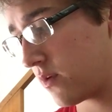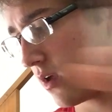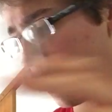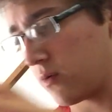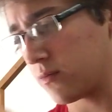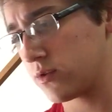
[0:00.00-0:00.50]

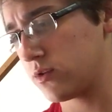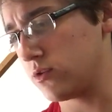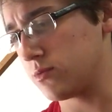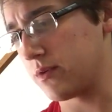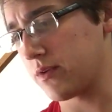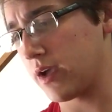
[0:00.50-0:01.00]
Oh,
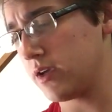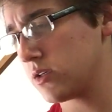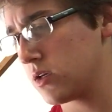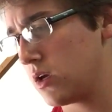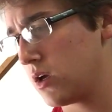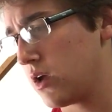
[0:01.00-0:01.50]
excuse me,
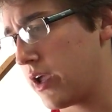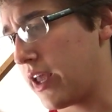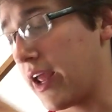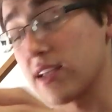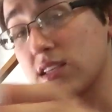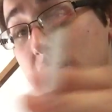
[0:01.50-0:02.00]
guys.
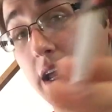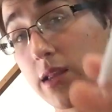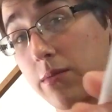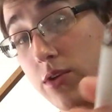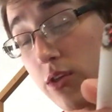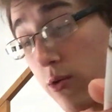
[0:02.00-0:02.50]
It adds
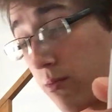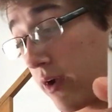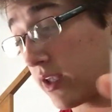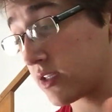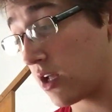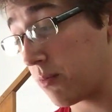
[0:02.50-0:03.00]
Salem to their
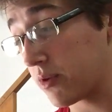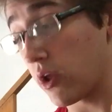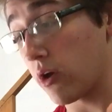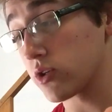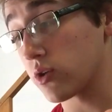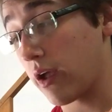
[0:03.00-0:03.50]
brands now, but
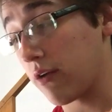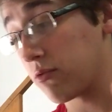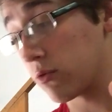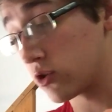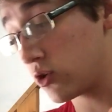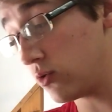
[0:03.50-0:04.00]
they also have
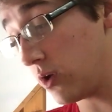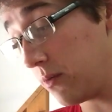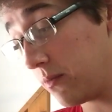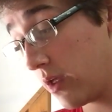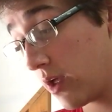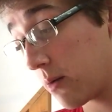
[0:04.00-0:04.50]

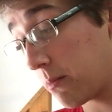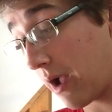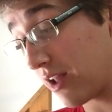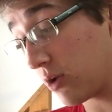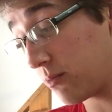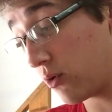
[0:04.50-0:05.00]
Fortuna,
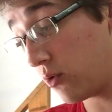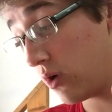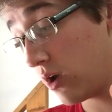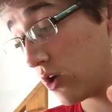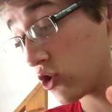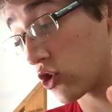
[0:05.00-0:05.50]
Malibu,
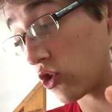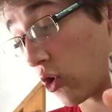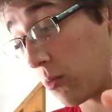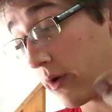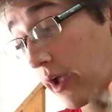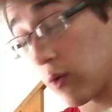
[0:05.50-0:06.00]

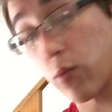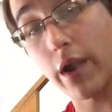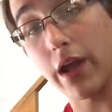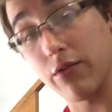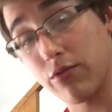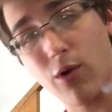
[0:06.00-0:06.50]
Sonoma, and
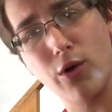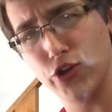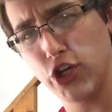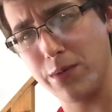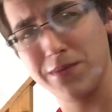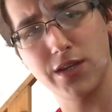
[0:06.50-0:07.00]
Rave, all
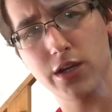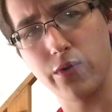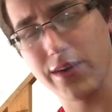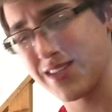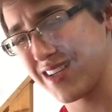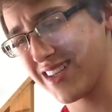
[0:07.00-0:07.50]
cheap
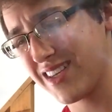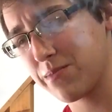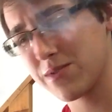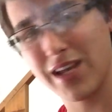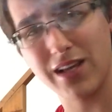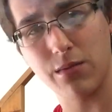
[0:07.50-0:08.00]
cigarettes,
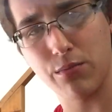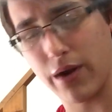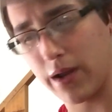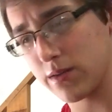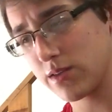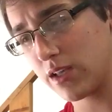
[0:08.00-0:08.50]
except Salem
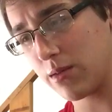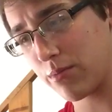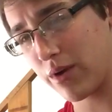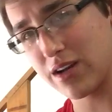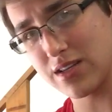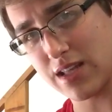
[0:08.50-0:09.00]
brand. Salem
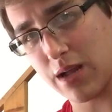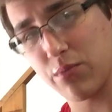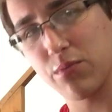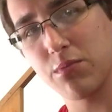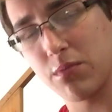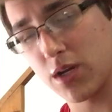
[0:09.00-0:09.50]
brand is not
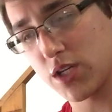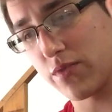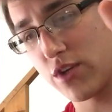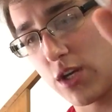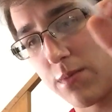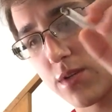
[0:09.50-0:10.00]
much of
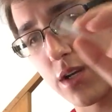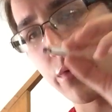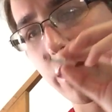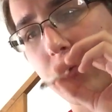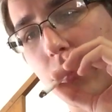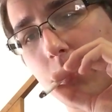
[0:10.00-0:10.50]
a cheap
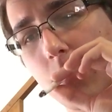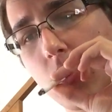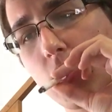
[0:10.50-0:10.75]
cigarette there.